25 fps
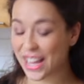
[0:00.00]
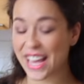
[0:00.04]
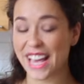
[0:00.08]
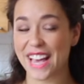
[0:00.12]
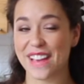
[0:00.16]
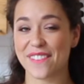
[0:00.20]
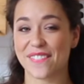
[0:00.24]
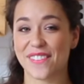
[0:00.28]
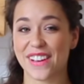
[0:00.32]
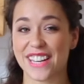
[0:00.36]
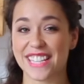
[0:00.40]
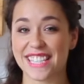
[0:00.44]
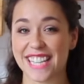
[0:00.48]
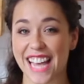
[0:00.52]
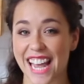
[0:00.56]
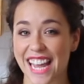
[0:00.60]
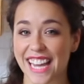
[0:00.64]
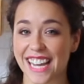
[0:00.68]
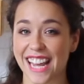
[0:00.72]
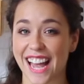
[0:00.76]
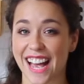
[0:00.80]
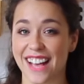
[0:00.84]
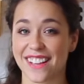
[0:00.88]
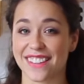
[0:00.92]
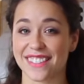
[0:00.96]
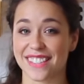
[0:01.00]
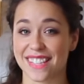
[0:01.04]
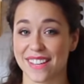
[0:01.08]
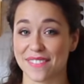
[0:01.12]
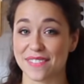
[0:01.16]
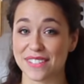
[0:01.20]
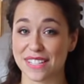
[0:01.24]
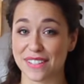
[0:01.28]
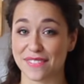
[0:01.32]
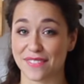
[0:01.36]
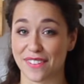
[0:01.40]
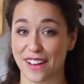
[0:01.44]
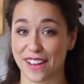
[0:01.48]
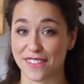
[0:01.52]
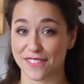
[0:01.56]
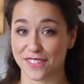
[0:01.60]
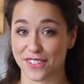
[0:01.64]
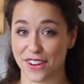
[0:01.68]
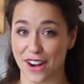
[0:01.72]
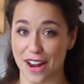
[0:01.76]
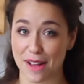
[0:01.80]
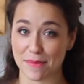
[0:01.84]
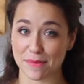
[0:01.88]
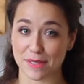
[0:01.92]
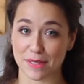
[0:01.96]
if I take out 75
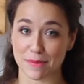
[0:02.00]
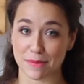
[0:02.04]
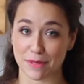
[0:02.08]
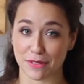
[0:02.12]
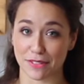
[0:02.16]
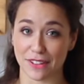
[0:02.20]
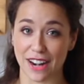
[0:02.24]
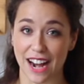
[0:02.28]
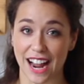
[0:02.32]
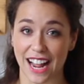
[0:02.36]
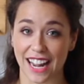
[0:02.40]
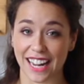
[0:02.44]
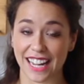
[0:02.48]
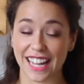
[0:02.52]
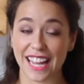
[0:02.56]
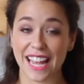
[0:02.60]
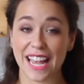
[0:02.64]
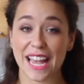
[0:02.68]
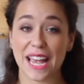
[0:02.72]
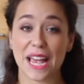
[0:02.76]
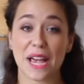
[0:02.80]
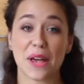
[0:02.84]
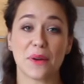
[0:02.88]
grams of meringue,